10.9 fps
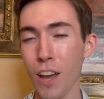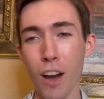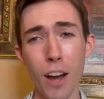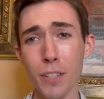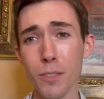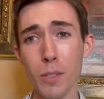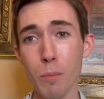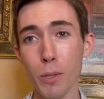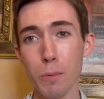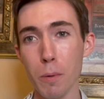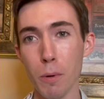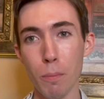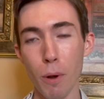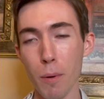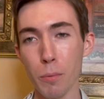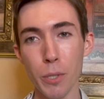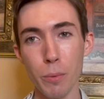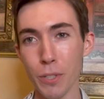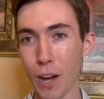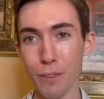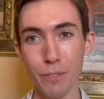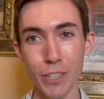Honestly, most people probably would
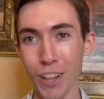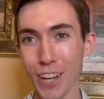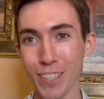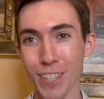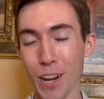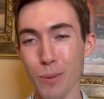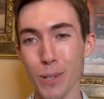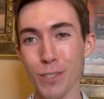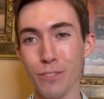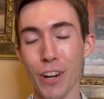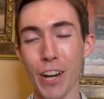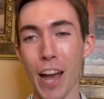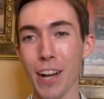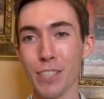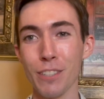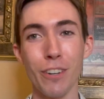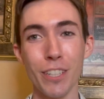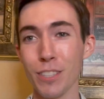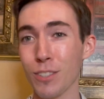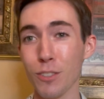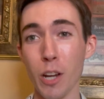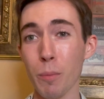not realize that I wasn't very active on
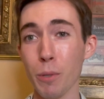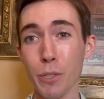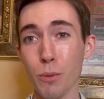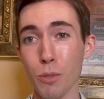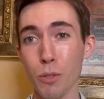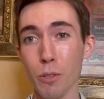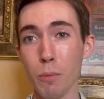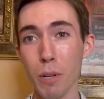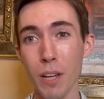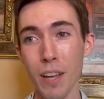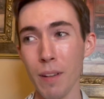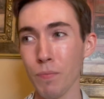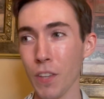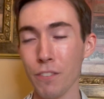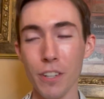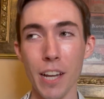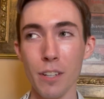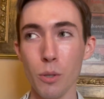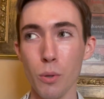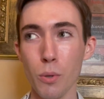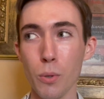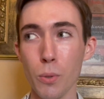Instagram or YouTube. I forget
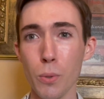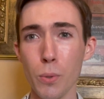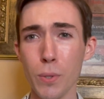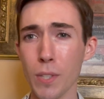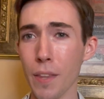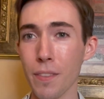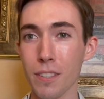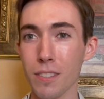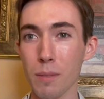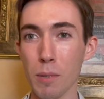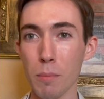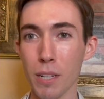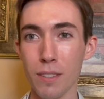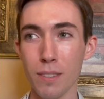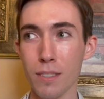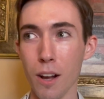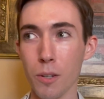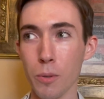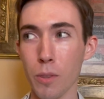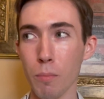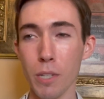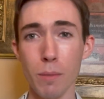who said this to me, but it stuck
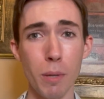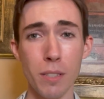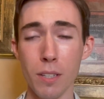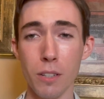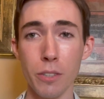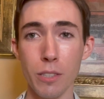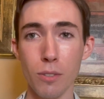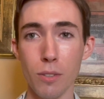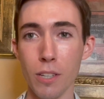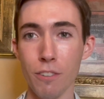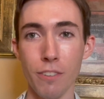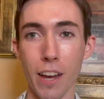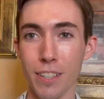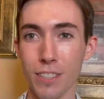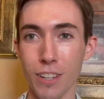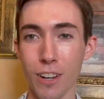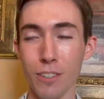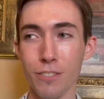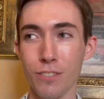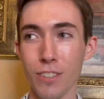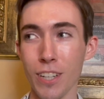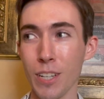with me, basically to the effect
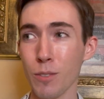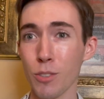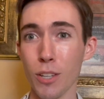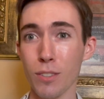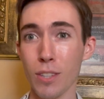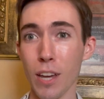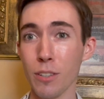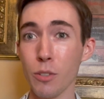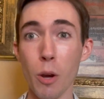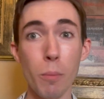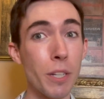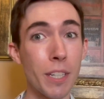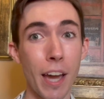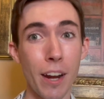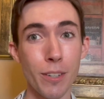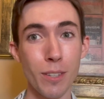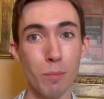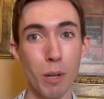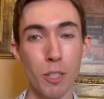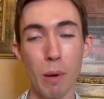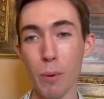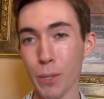of just that nobody cares as much
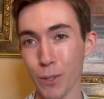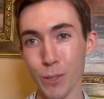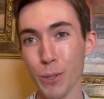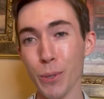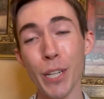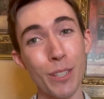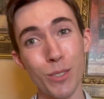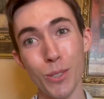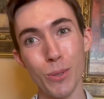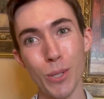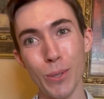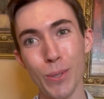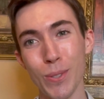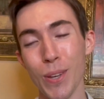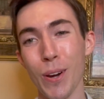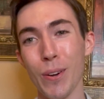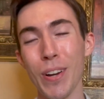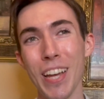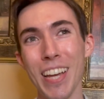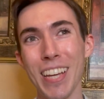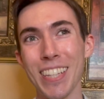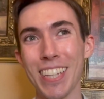about what you're doing as you do. So
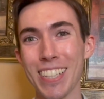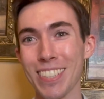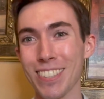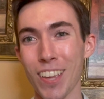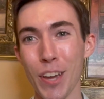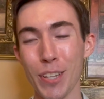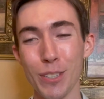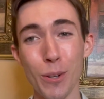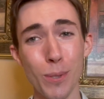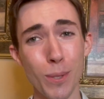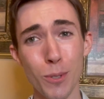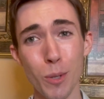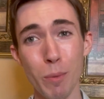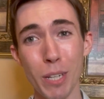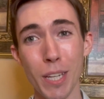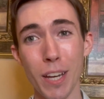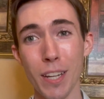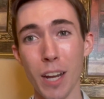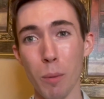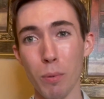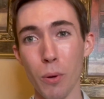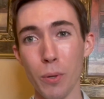things like, you know, social media and
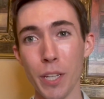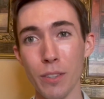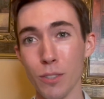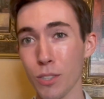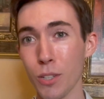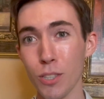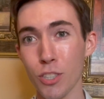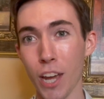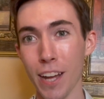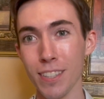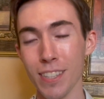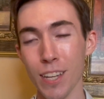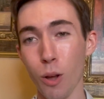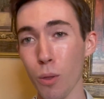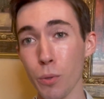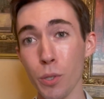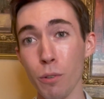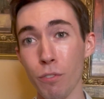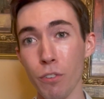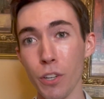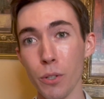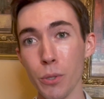uploading, there's a good chance that although you
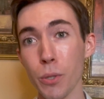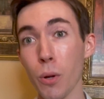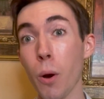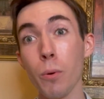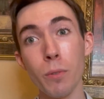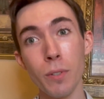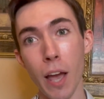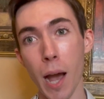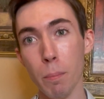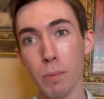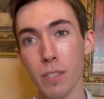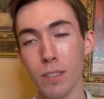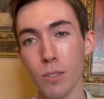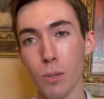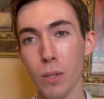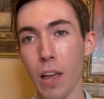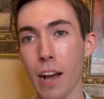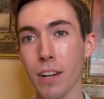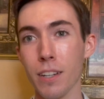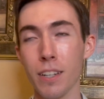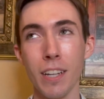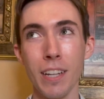feel your own absence or
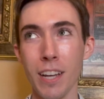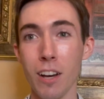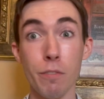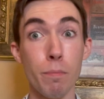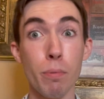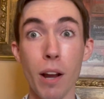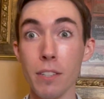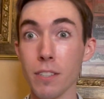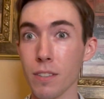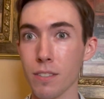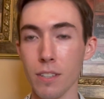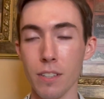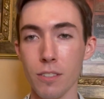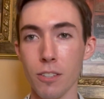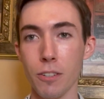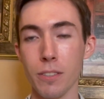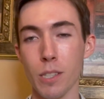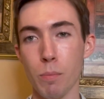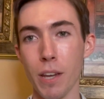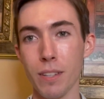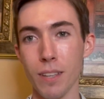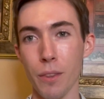lack of presence in a certain
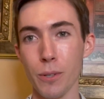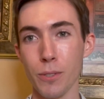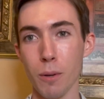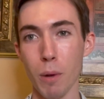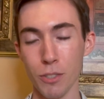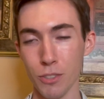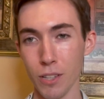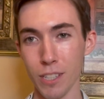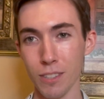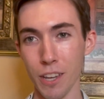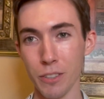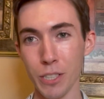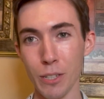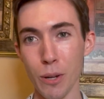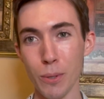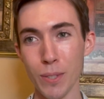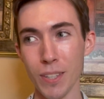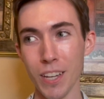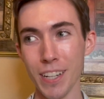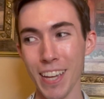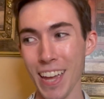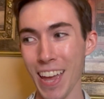space, others are much less likely to notice
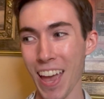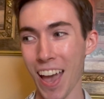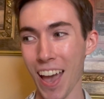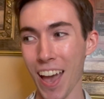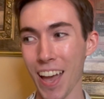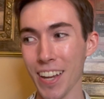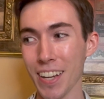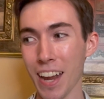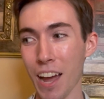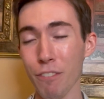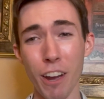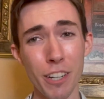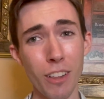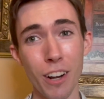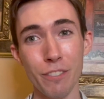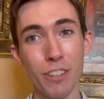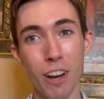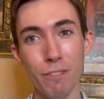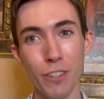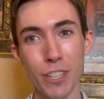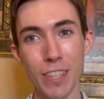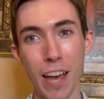it. And I find a lot of
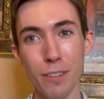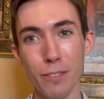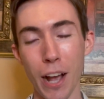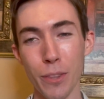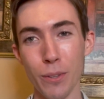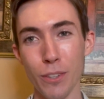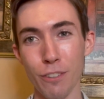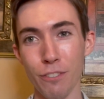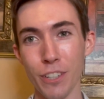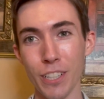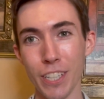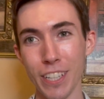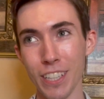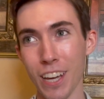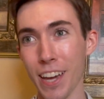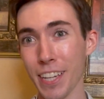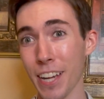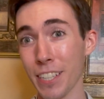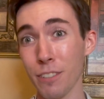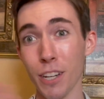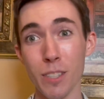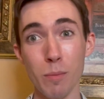comfort in that rather than feeling like any
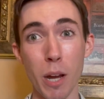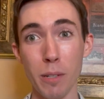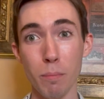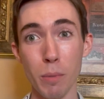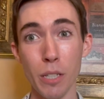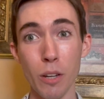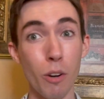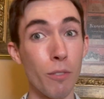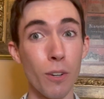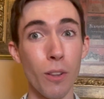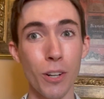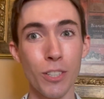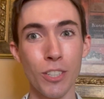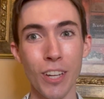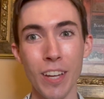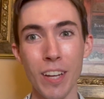of us might be overlooked.